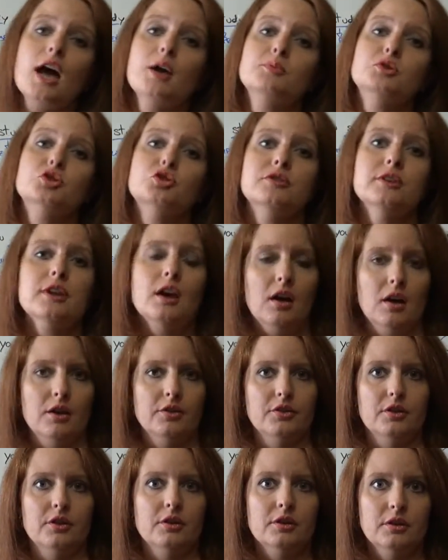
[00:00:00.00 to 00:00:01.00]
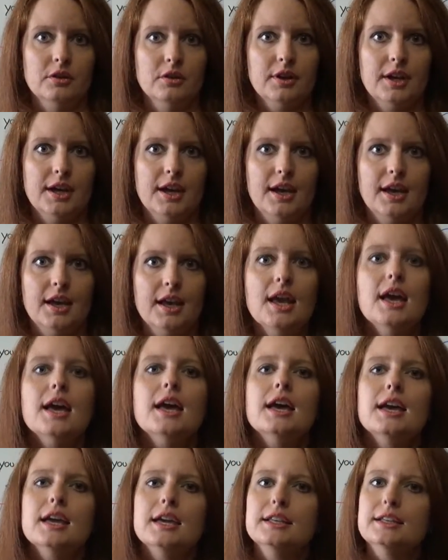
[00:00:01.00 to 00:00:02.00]
type to the other, okay,
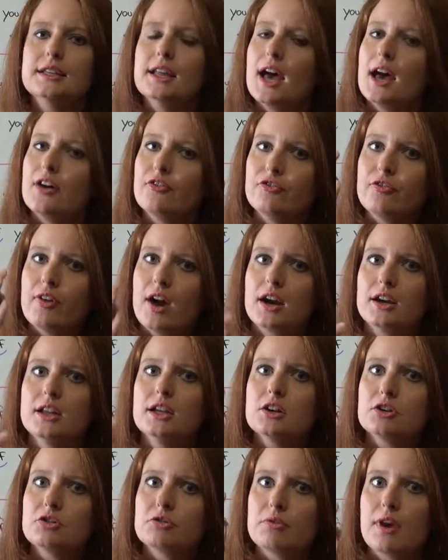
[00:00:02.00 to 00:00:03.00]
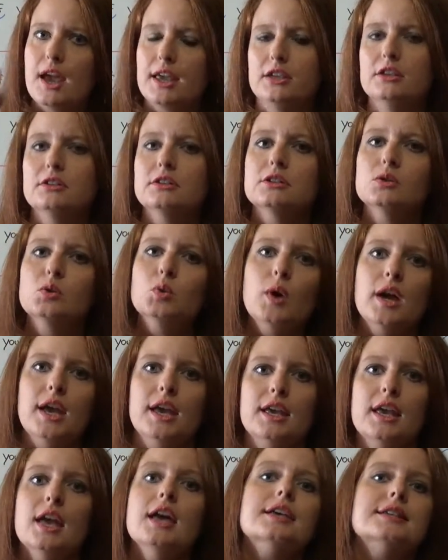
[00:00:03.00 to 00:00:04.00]
in a very regular
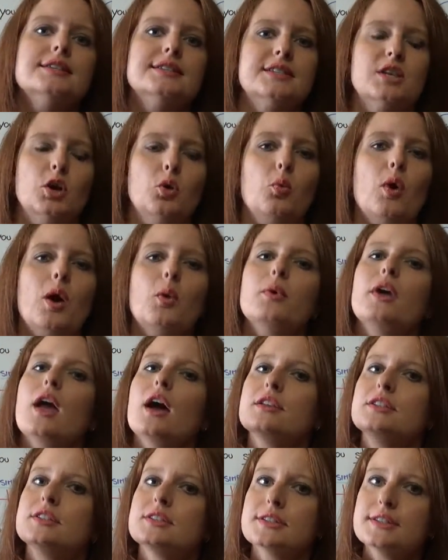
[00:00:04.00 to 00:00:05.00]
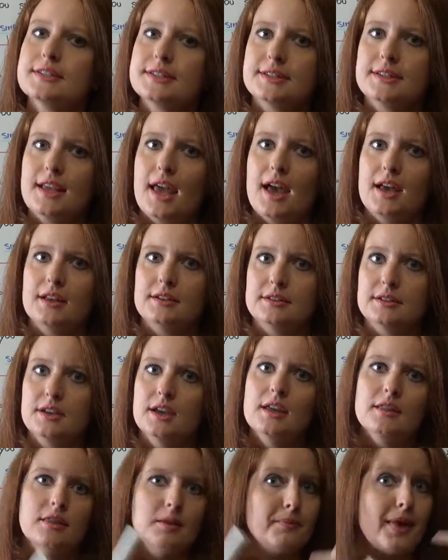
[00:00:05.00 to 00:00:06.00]
way. So when we understand
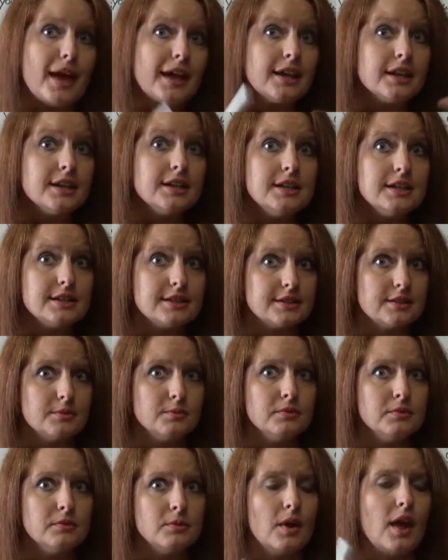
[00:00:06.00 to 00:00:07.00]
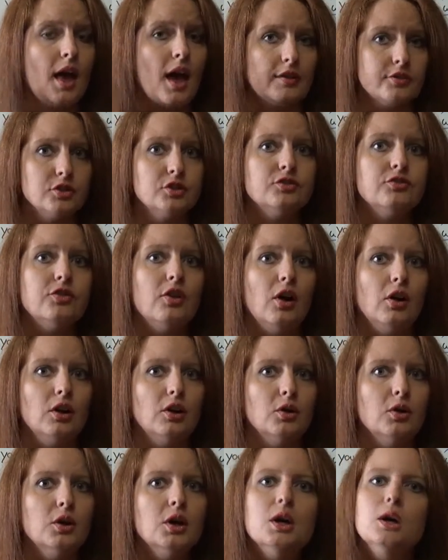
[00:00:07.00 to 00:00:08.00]
the mechanism we have to
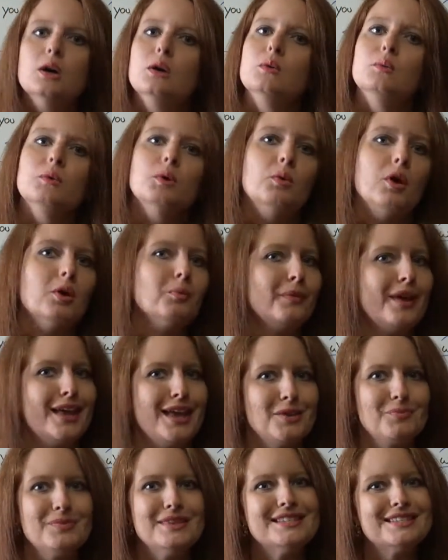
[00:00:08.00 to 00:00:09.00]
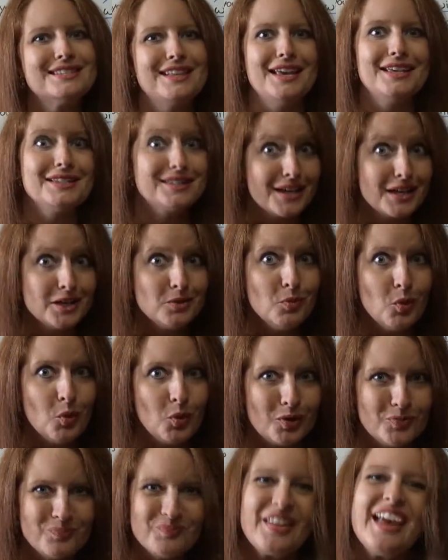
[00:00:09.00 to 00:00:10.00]
follow, we won't make mistakes
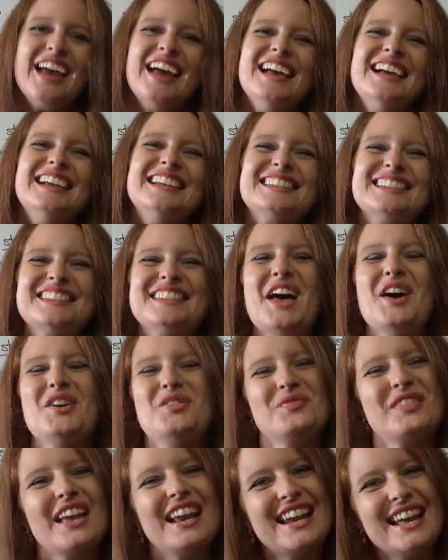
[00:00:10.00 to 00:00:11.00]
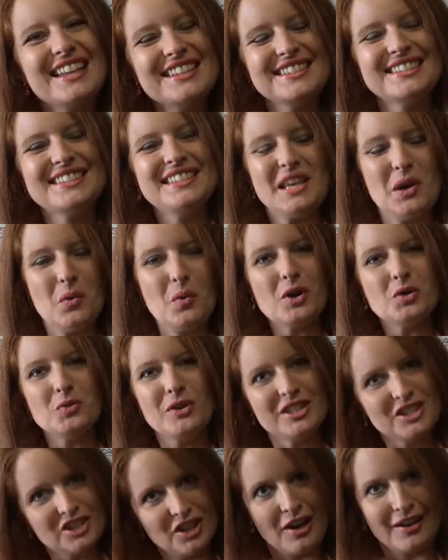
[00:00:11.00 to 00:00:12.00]
anymore. So let's see what
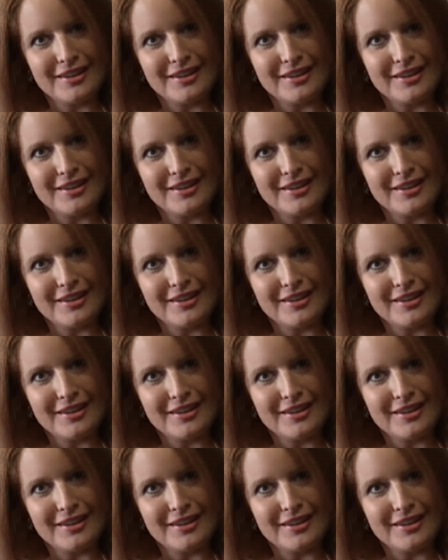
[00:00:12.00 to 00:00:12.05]
we are